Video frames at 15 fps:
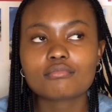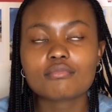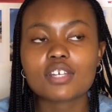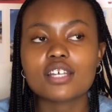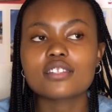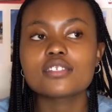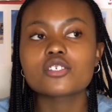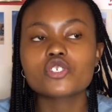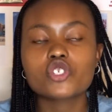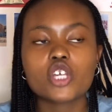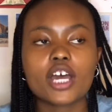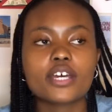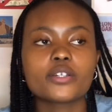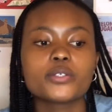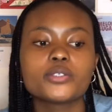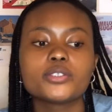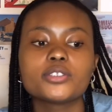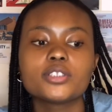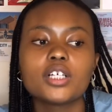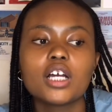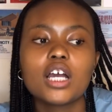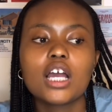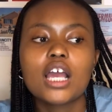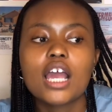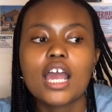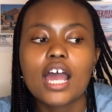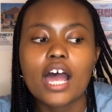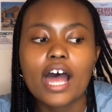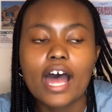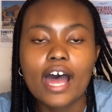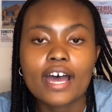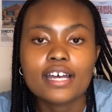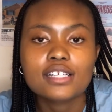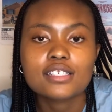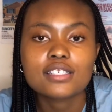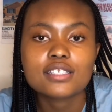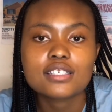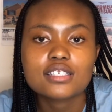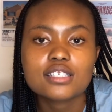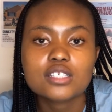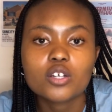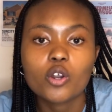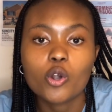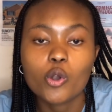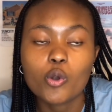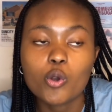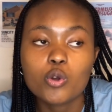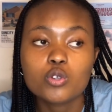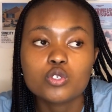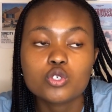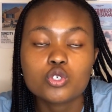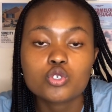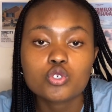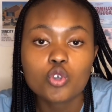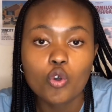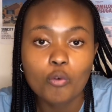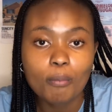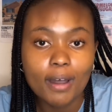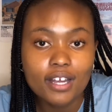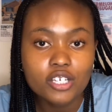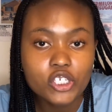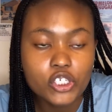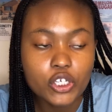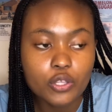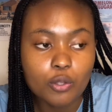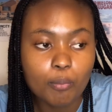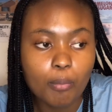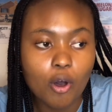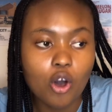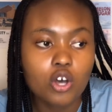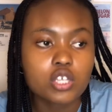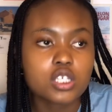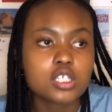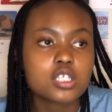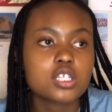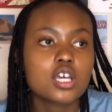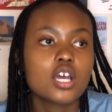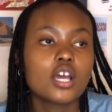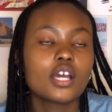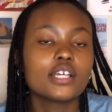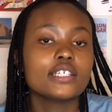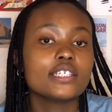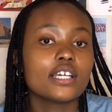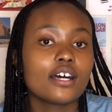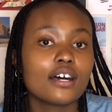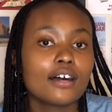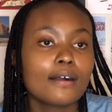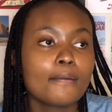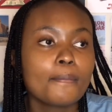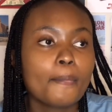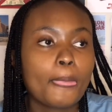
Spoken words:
this channel has grown so much in the past year,